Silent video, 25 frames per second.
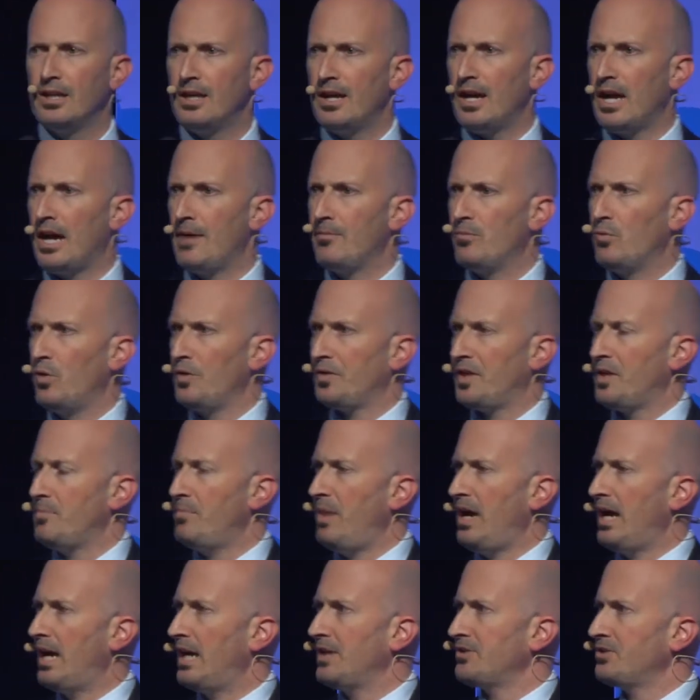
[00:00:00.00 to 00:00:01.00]
what their
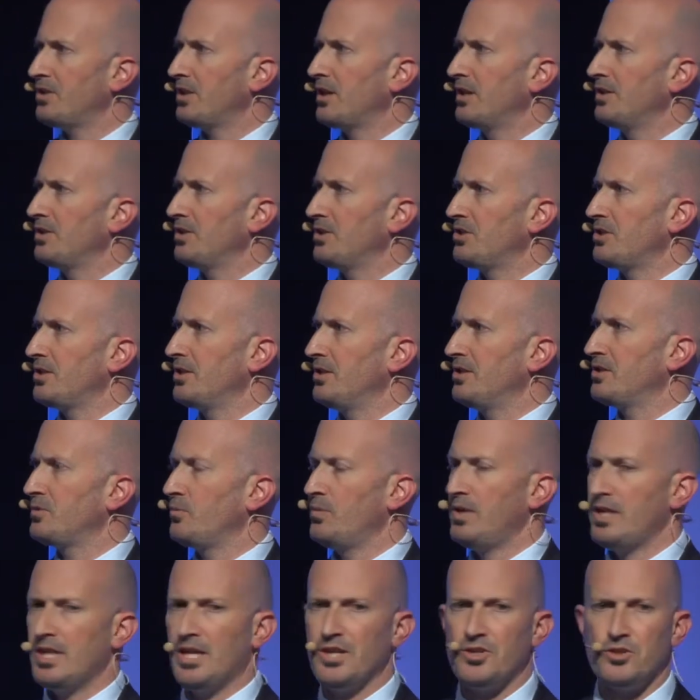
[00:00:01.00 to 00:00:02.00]
pasture condition is,
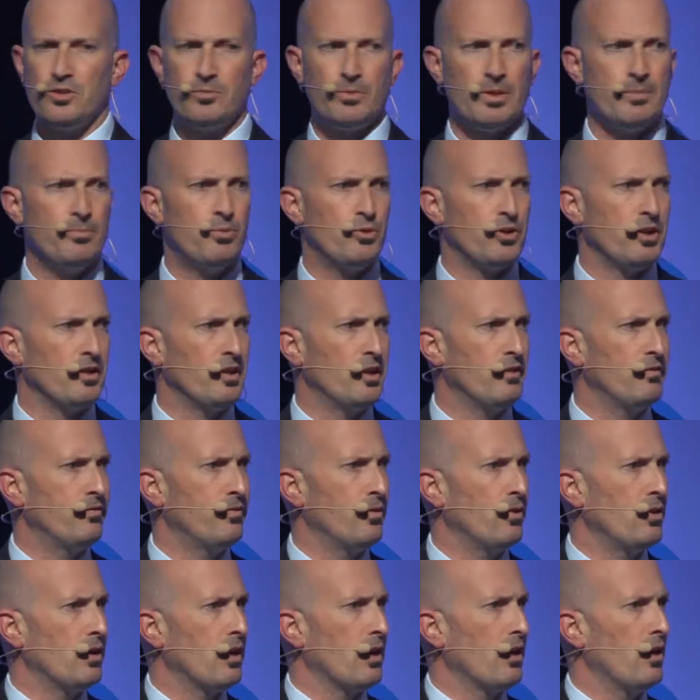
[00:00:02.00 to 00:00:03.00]
where they should be putting their
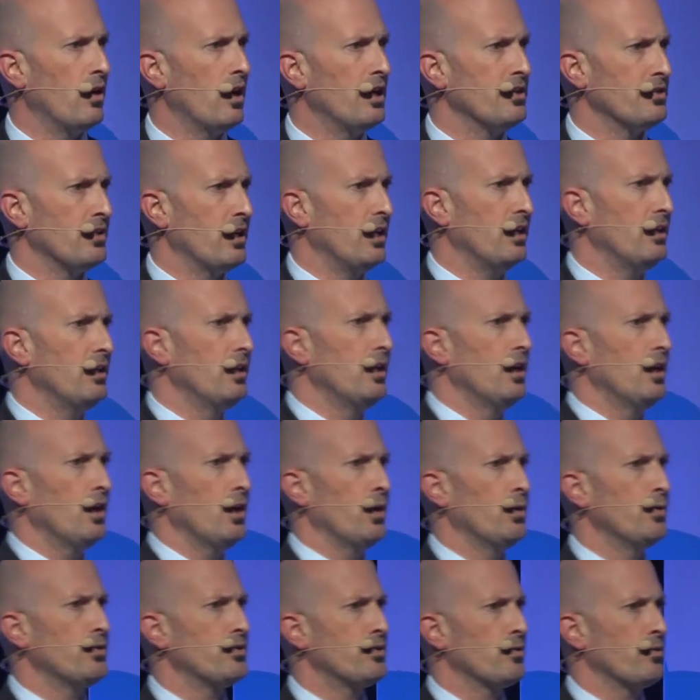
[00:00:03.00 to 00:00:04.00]
fertiliser,
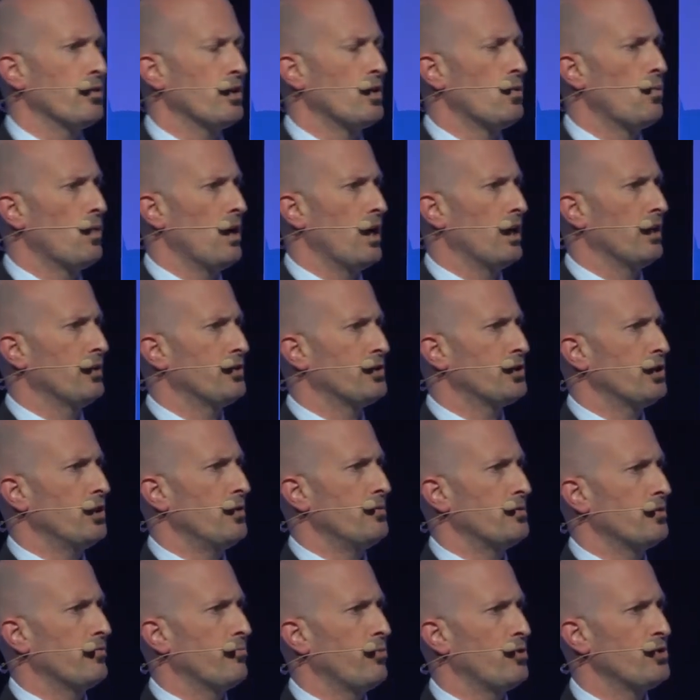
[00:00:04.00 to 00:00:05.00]
who's doing well in
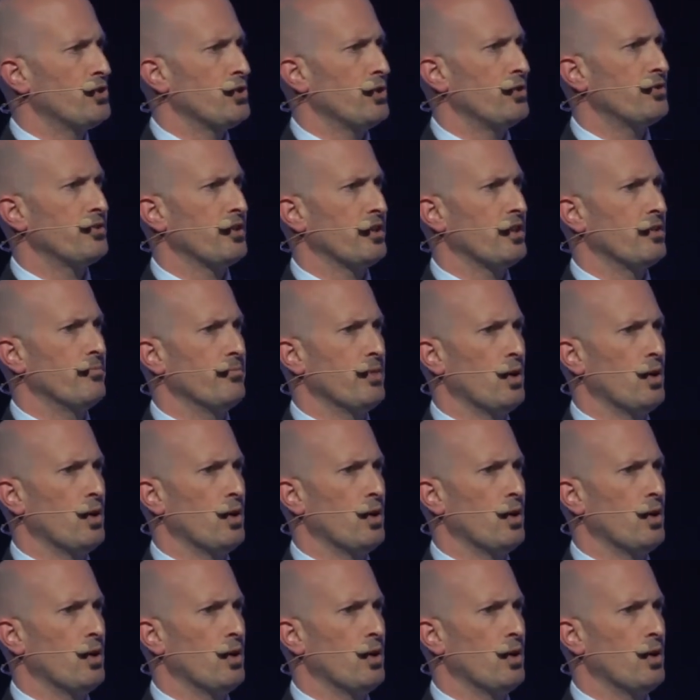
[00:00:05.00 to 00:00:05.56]
terms of producing the